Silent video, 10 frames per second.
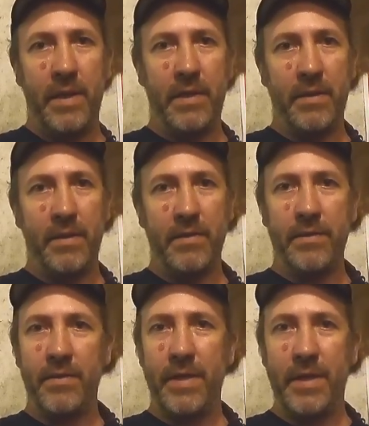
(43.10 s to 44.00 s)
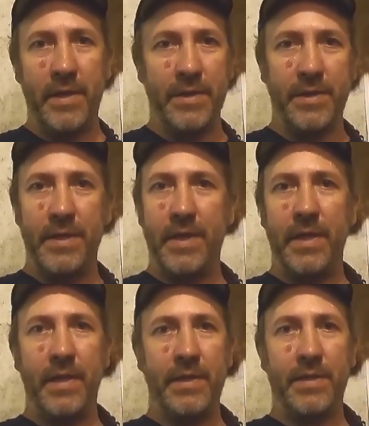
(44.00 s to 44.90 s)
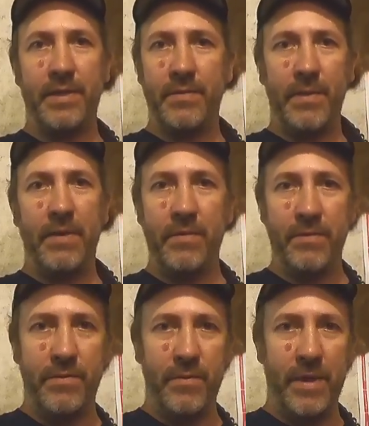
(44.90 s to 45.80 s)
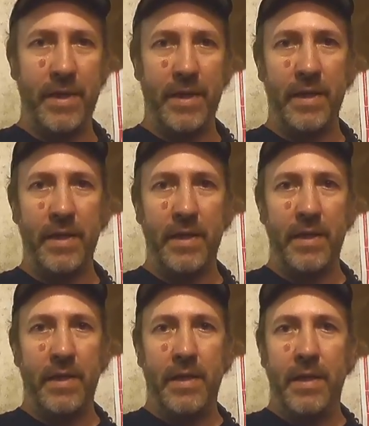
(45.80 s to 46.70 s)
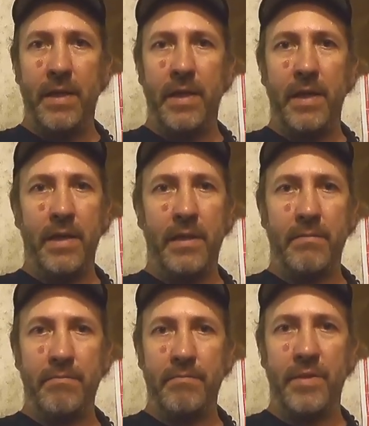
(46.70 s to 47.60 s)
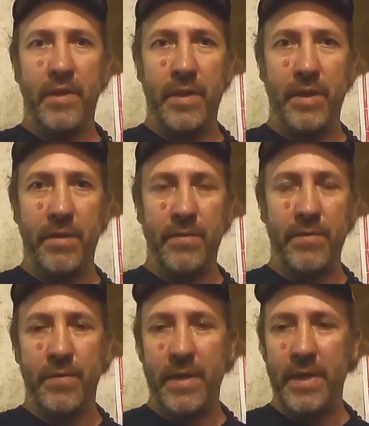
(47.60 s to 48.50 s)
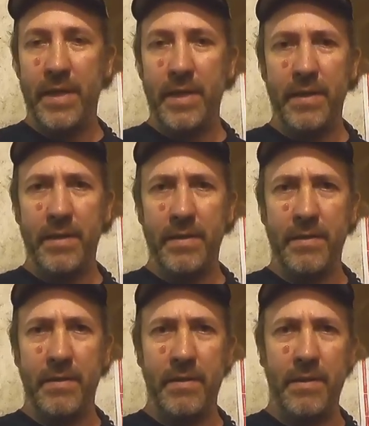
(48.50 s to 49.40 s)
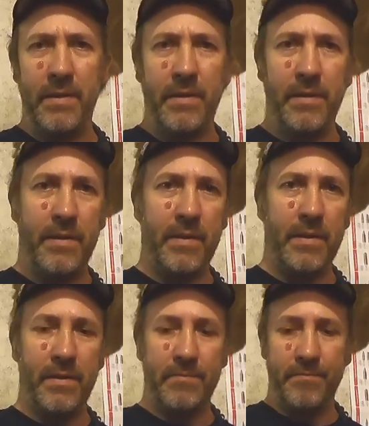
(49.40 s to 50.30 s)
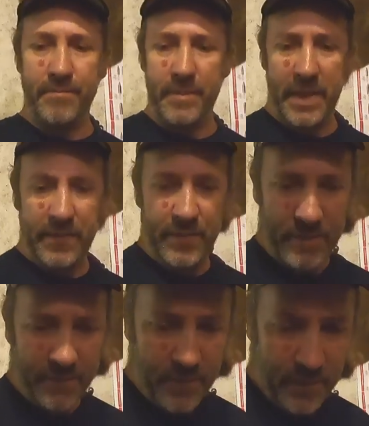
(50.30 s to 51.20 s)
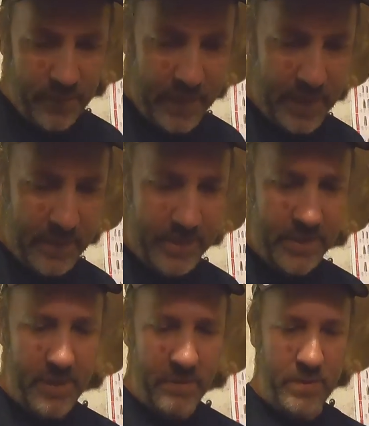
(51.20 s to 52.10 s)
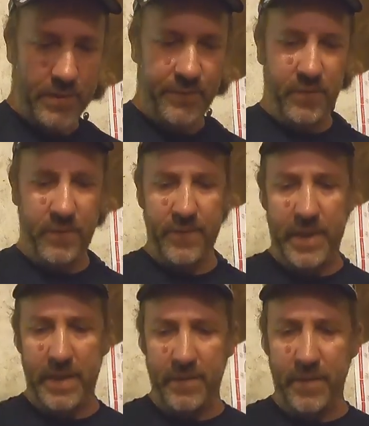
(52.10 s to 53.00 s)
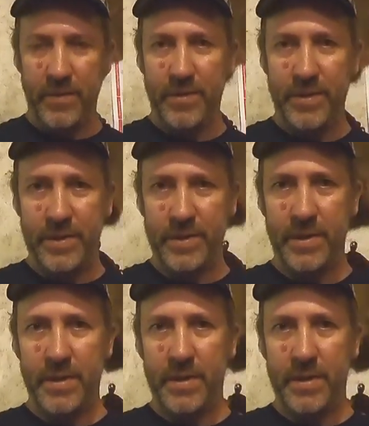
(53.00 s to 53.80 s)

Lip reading: 30-06 and 303 and 30-03 and even the 405. Let's look at one of those 405 cartridges.